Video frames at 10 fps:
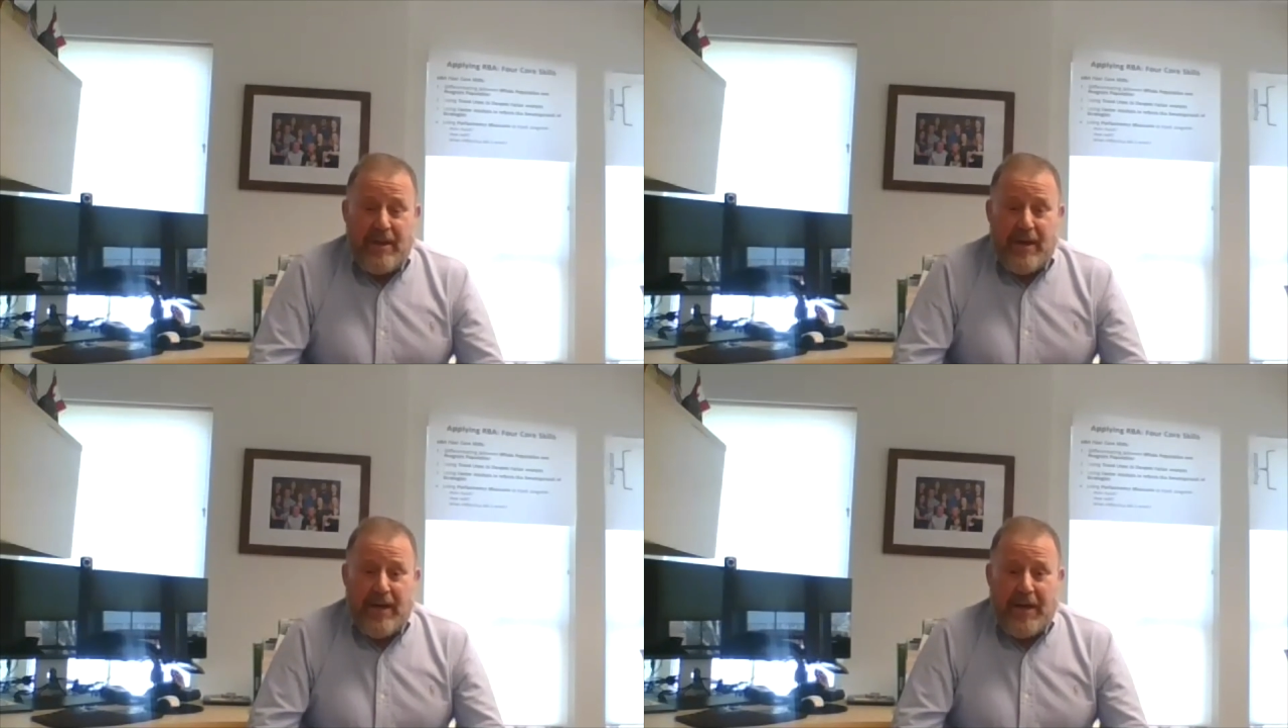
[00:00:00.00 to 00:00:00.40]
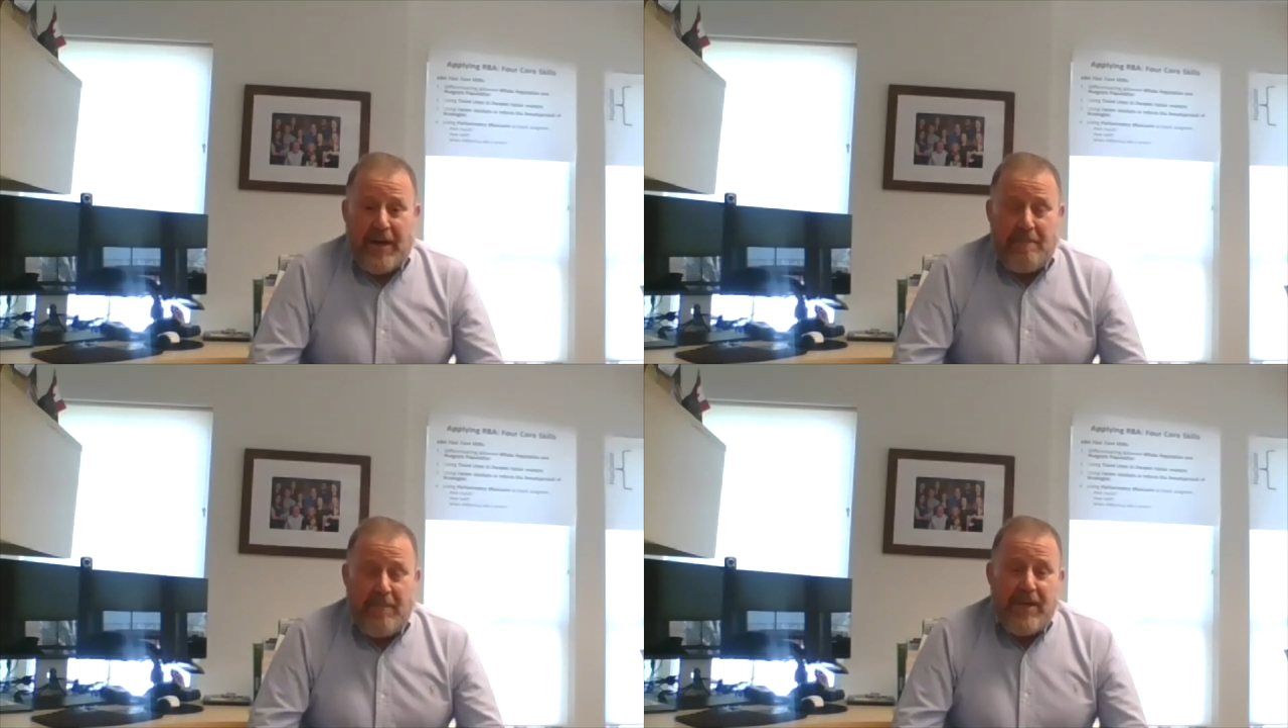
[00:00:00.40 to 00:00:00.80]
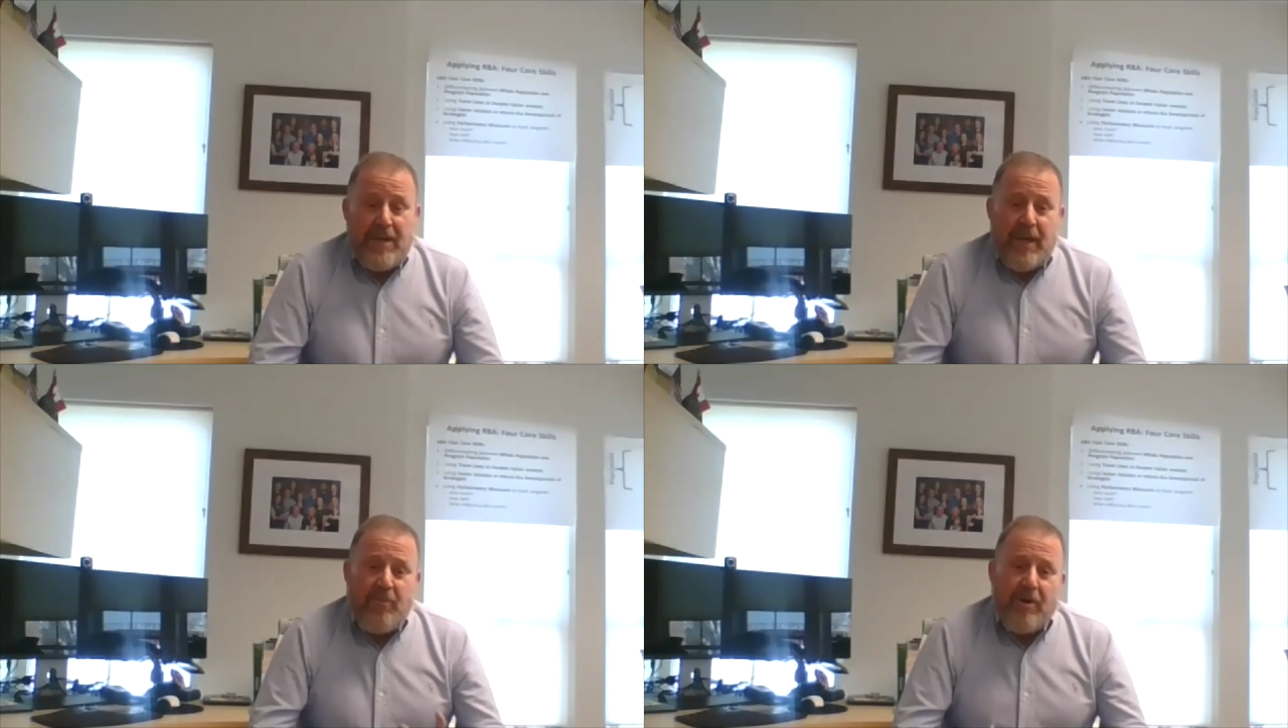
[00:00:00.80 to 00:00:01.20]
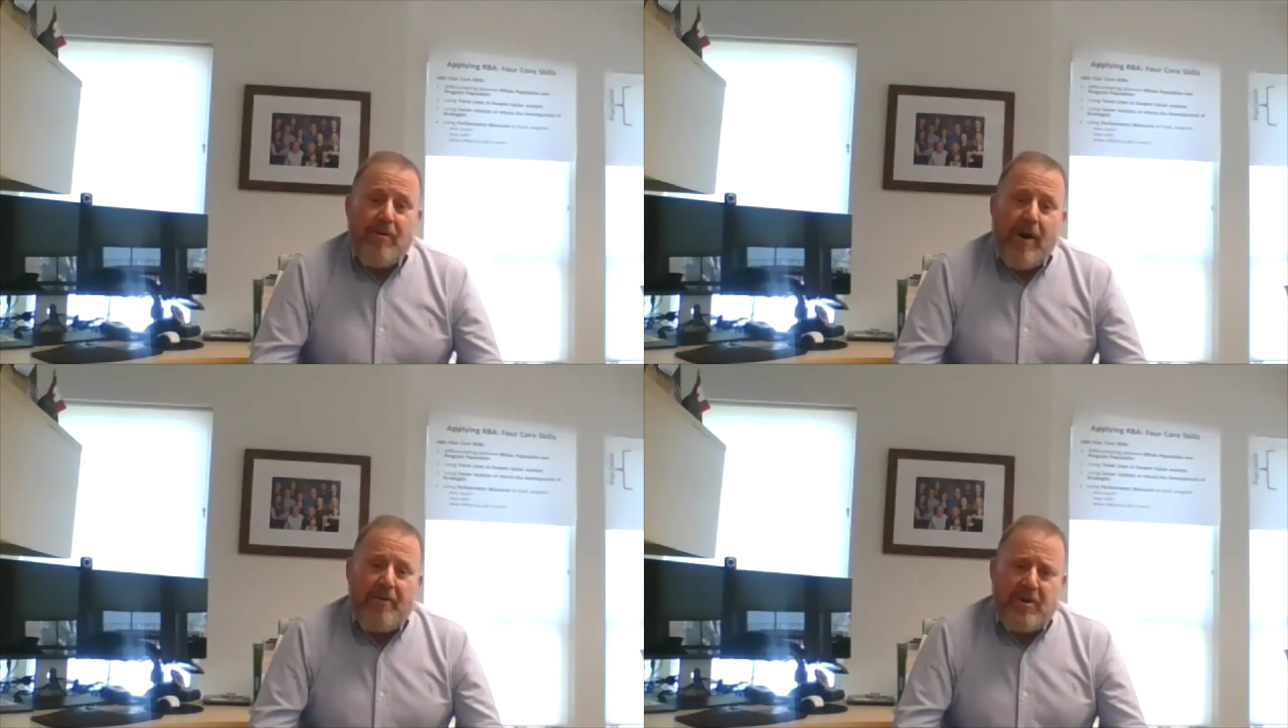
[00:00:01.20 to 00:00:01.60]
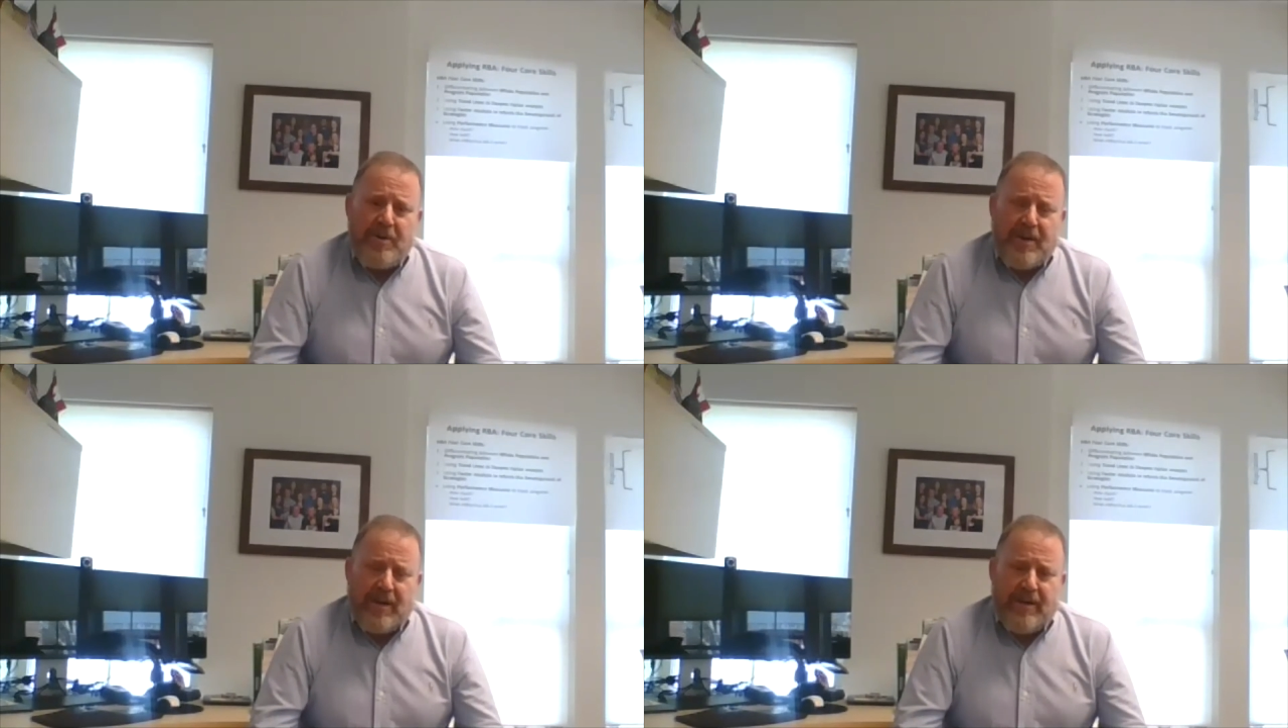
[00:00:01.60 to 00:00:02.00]
And we're already
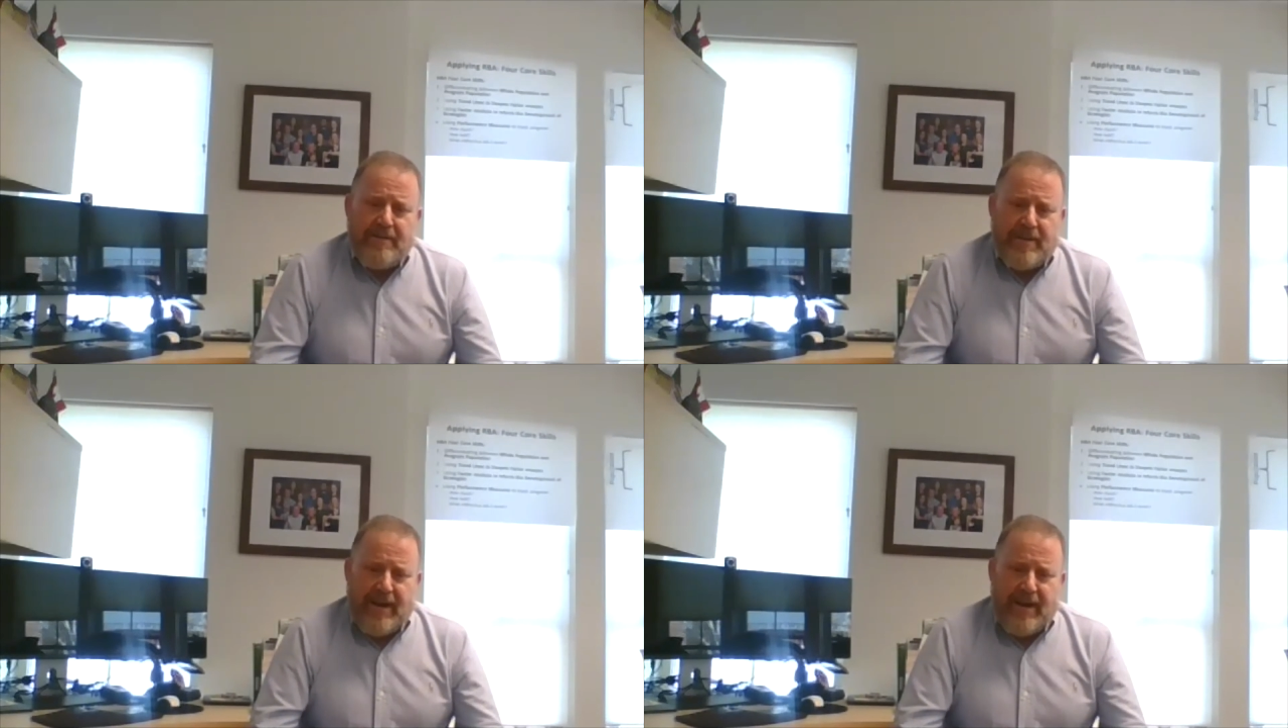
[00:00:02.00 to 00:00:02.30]
beginning to